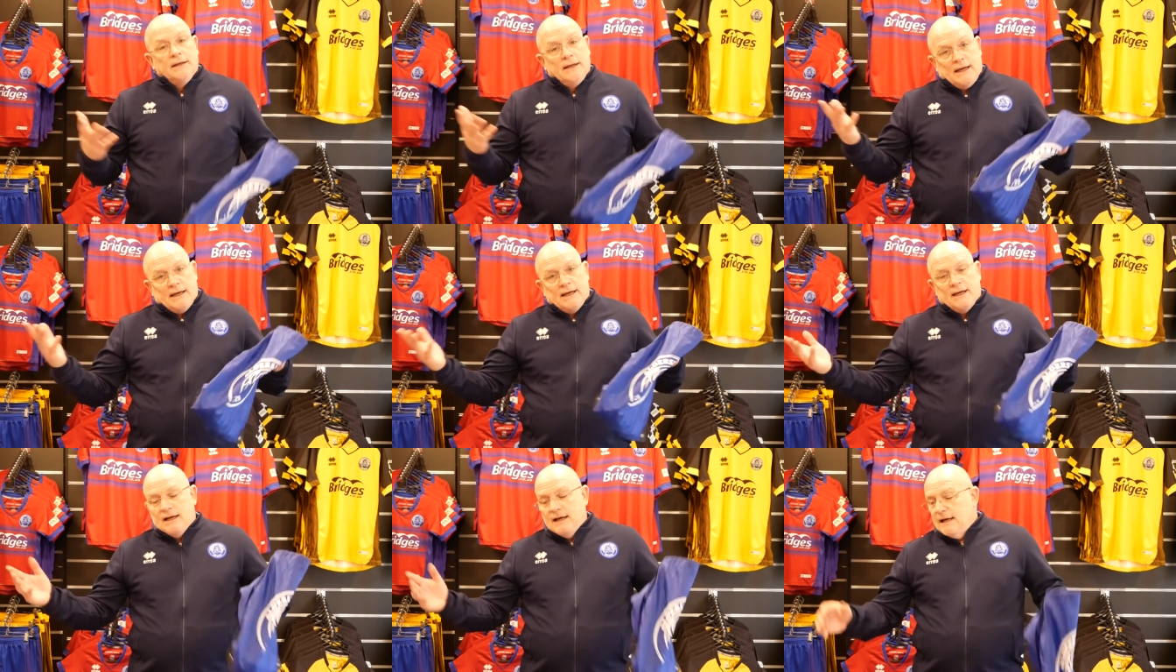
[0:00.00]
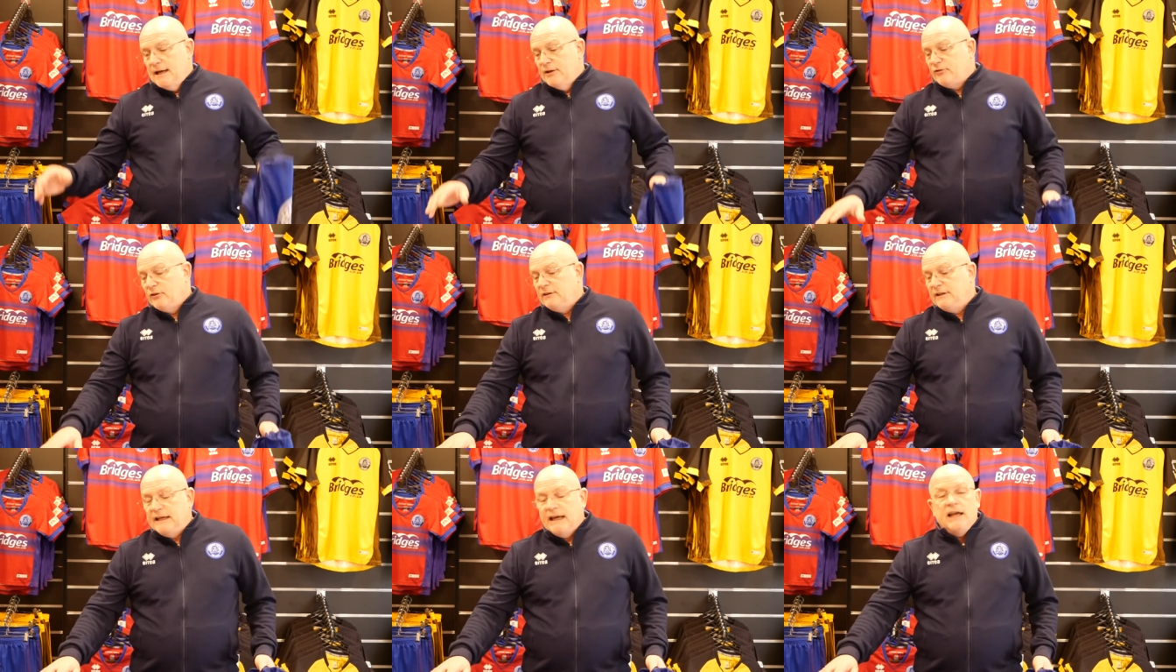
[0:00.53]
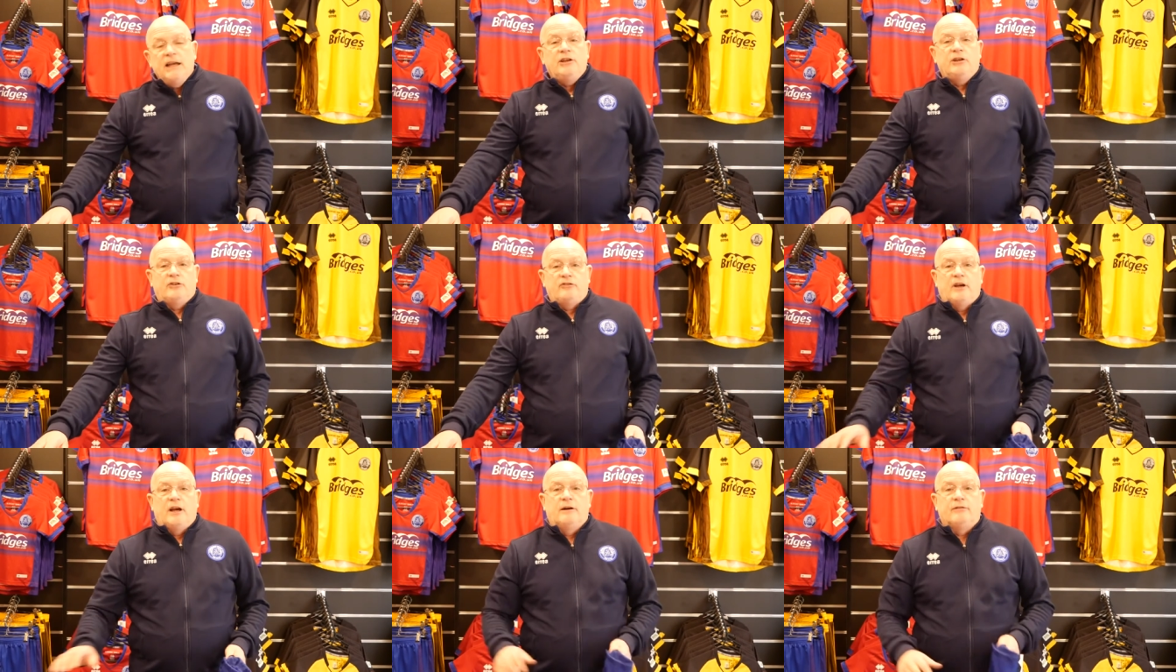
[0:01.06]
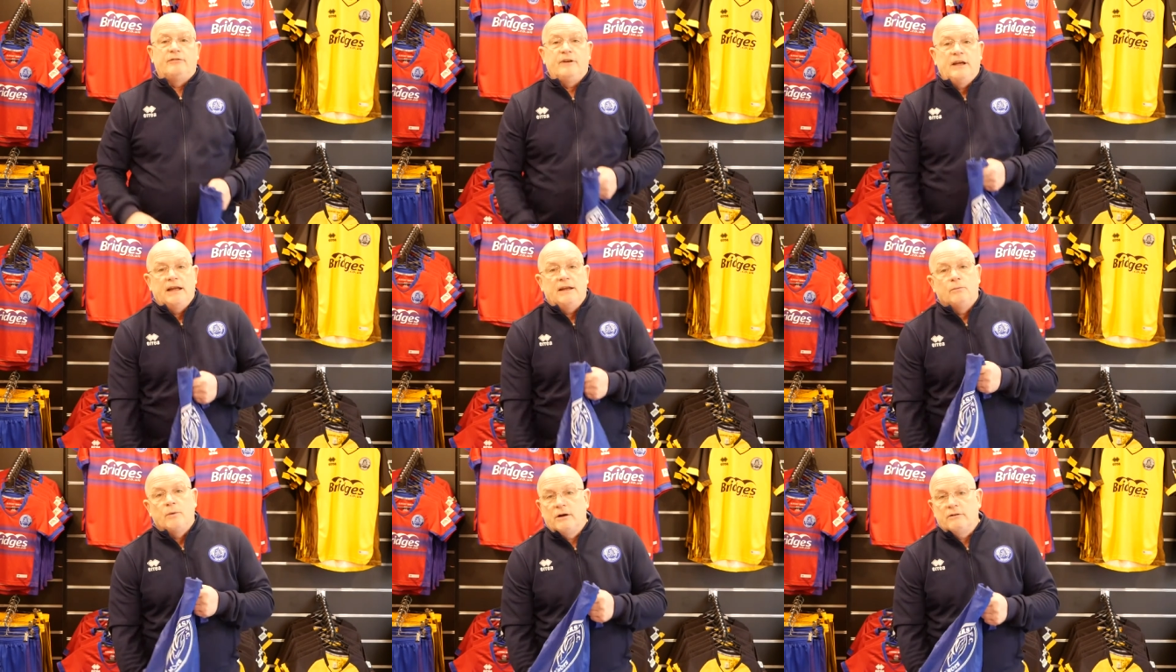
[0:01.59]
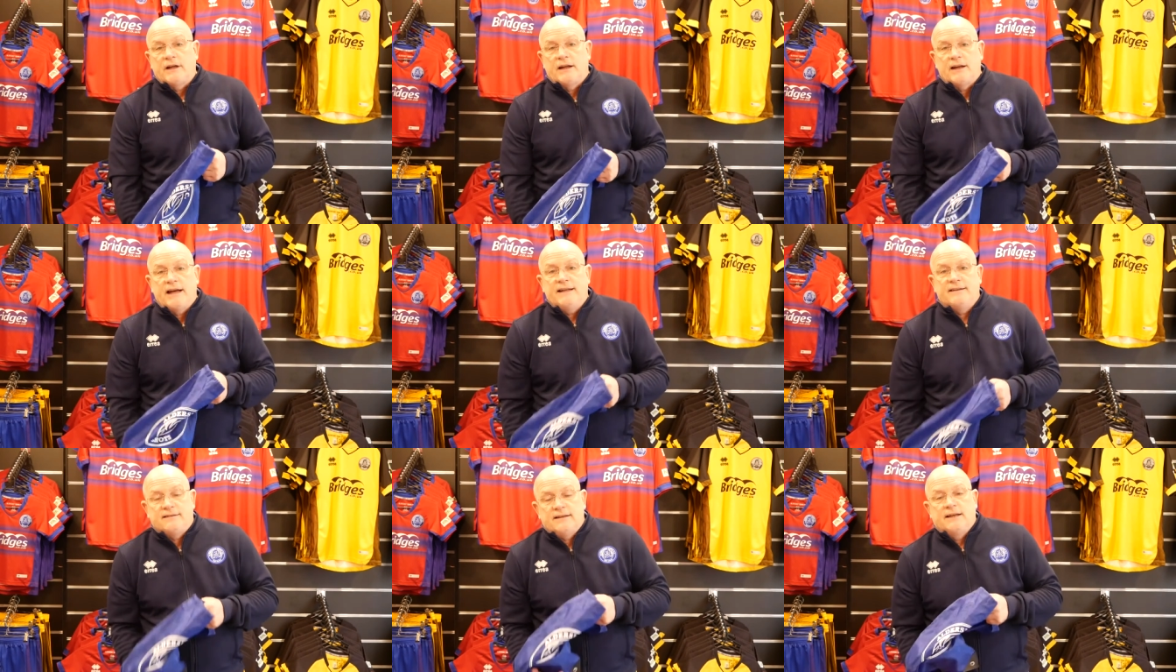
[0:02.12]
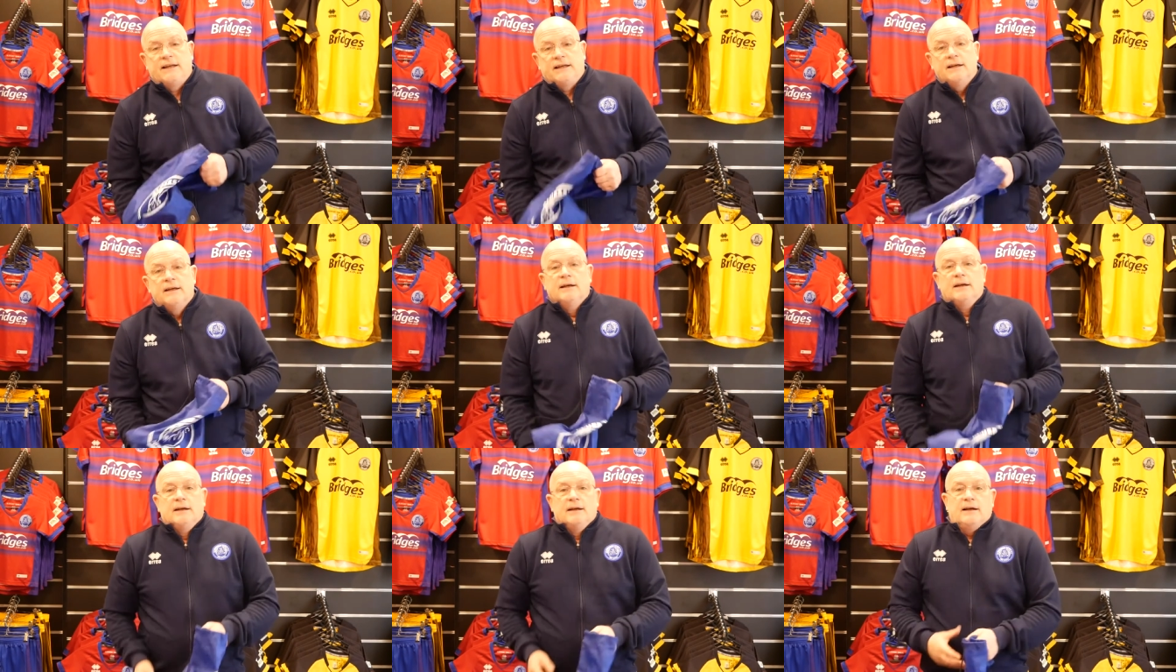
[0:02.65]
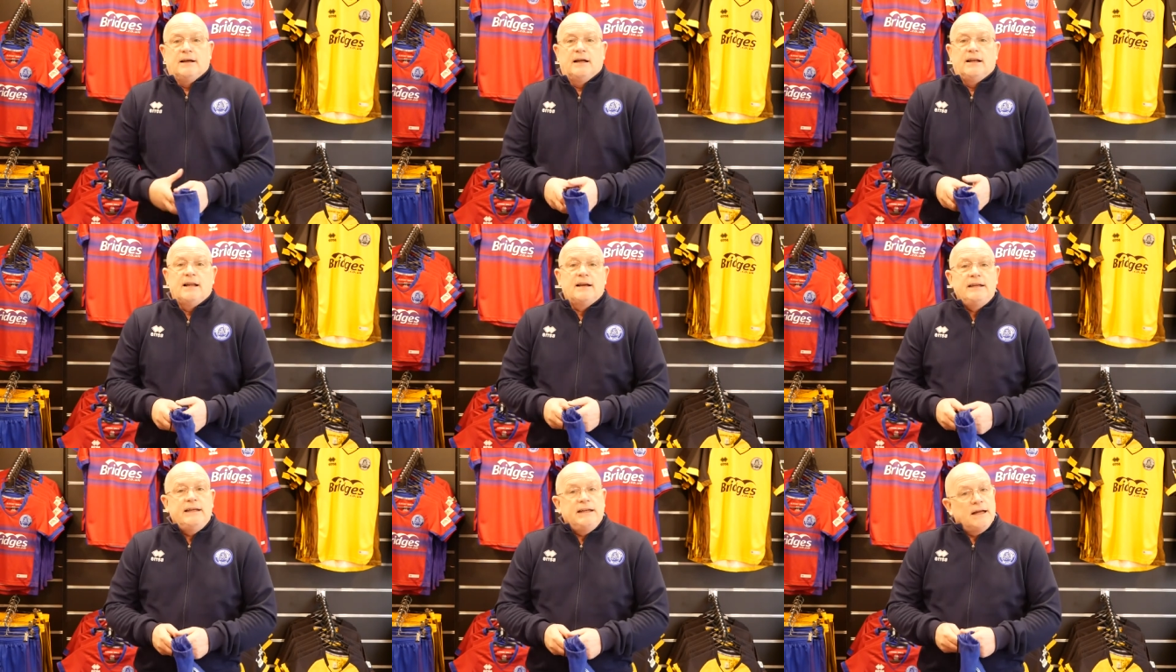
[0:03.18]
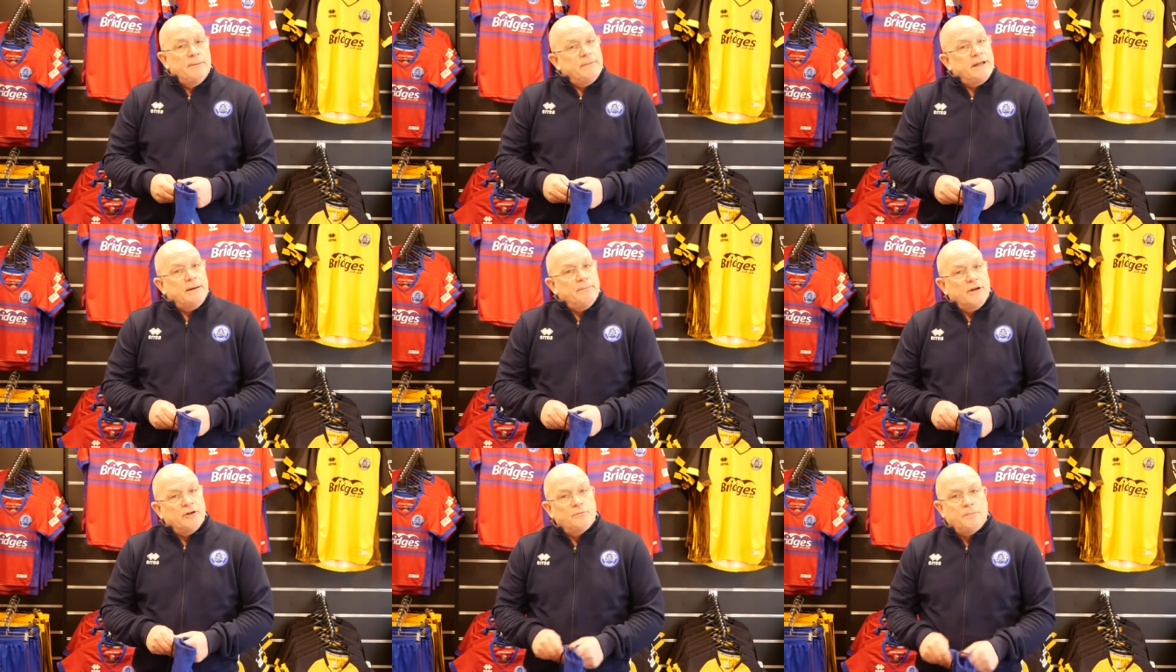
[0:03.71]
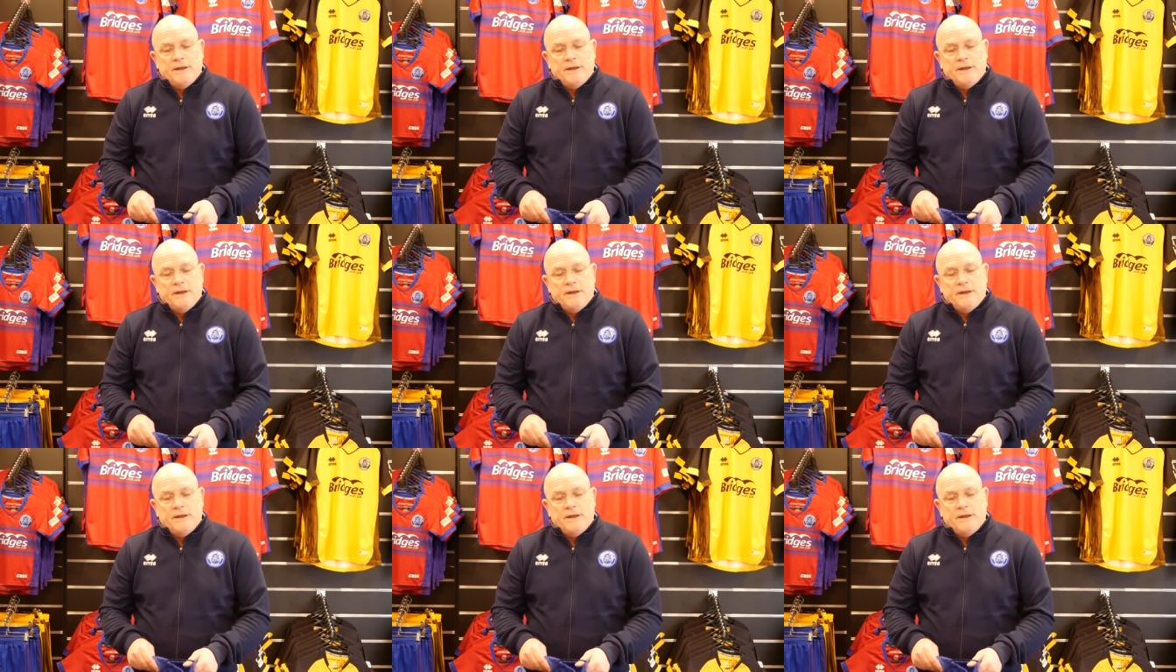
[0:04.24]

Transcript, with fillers: Uh, so get yourself in. Well done, Anthony. A lucky number that must